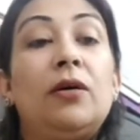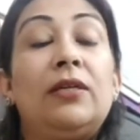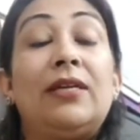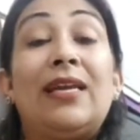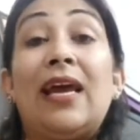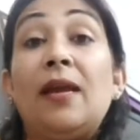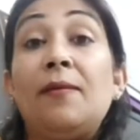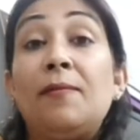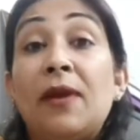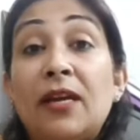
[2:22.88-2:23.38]

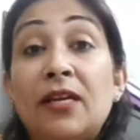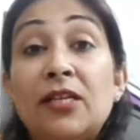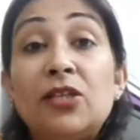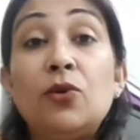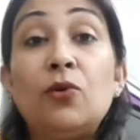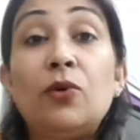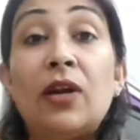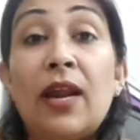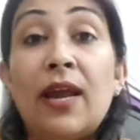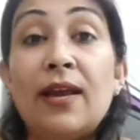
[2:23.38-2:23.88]
time gets
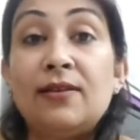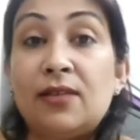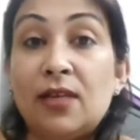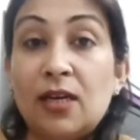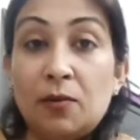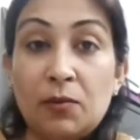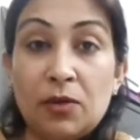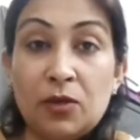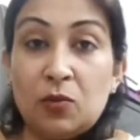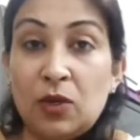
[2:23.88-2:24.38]
utilized
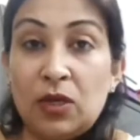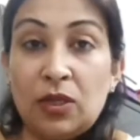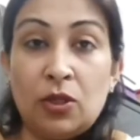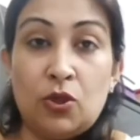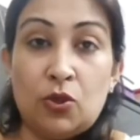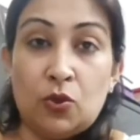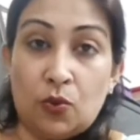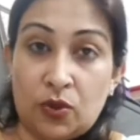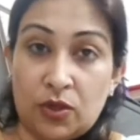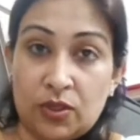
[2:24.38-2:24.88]
in between the
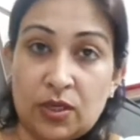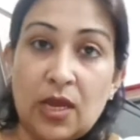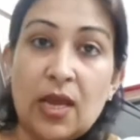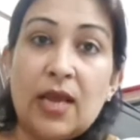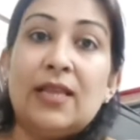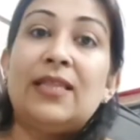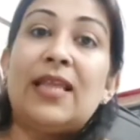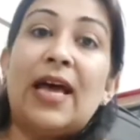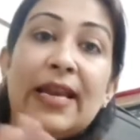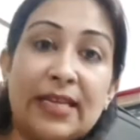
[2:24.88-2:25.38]
chores.
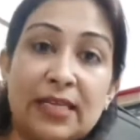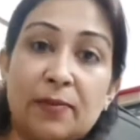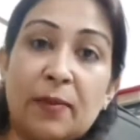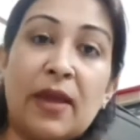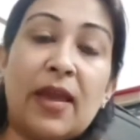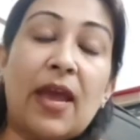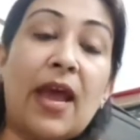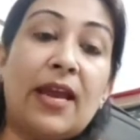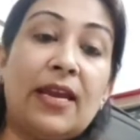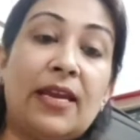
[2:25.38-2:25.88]
That is
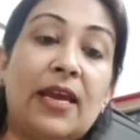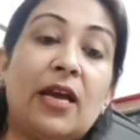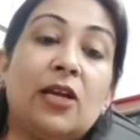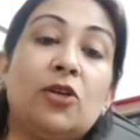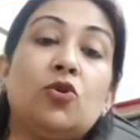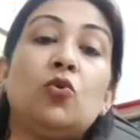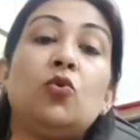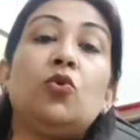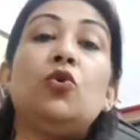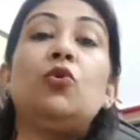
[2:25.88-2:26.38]
my idea,
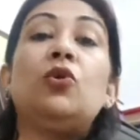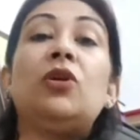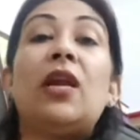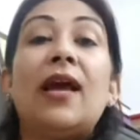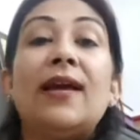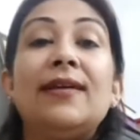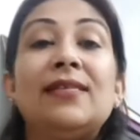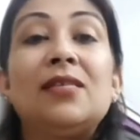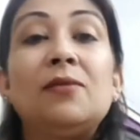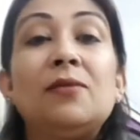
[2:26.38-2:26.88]
to
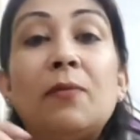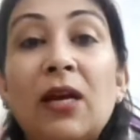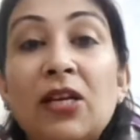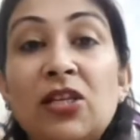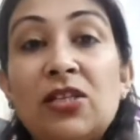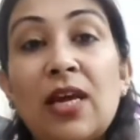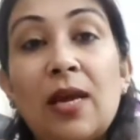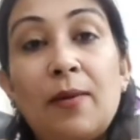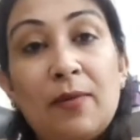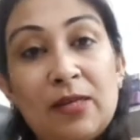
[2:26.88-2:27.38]
utilize as much
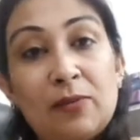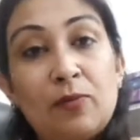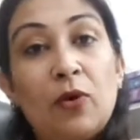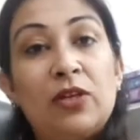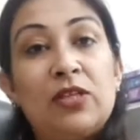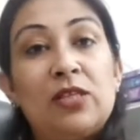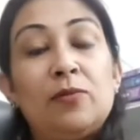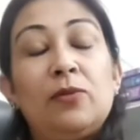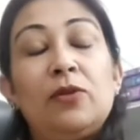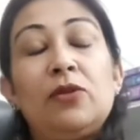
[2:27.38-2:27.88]
time as
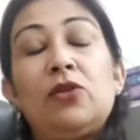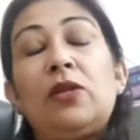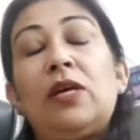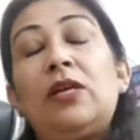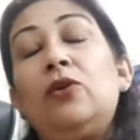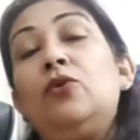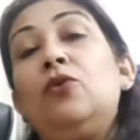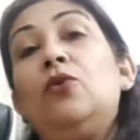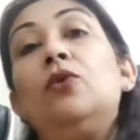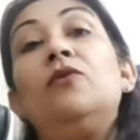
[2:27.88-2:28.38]
possible so that
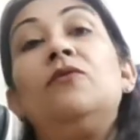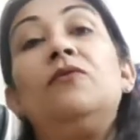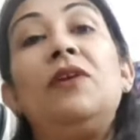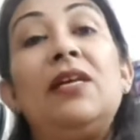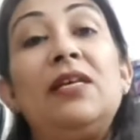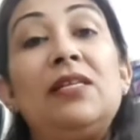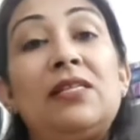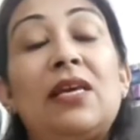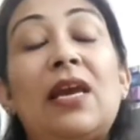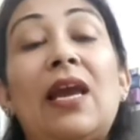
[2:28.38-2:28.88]
you don't
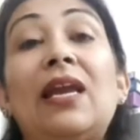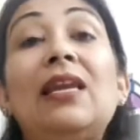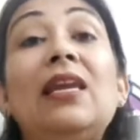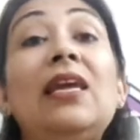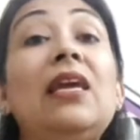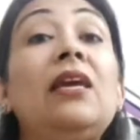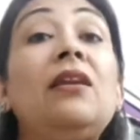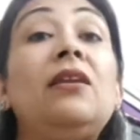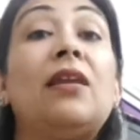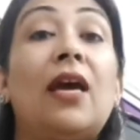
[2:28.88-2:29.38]
waste
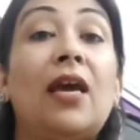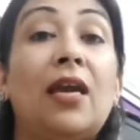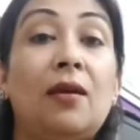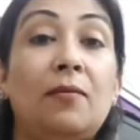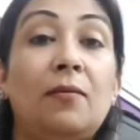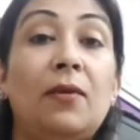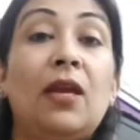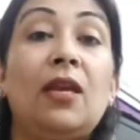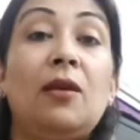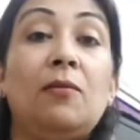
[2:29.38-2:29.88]
any
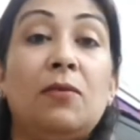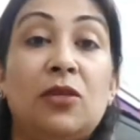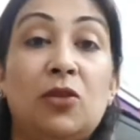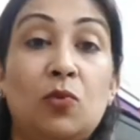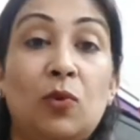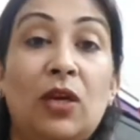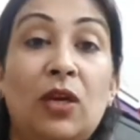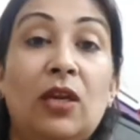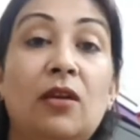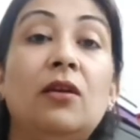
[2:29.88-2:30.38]
time in
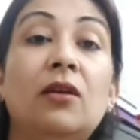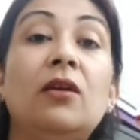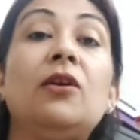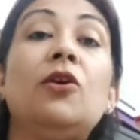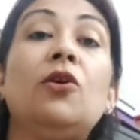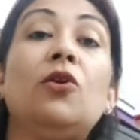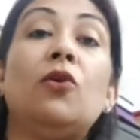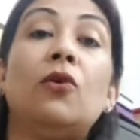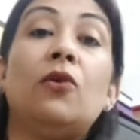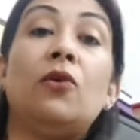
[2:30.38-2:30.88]
between
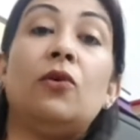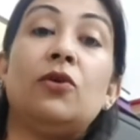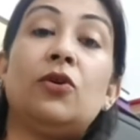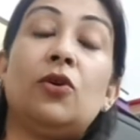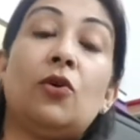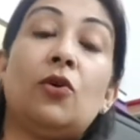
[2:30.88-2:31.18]
your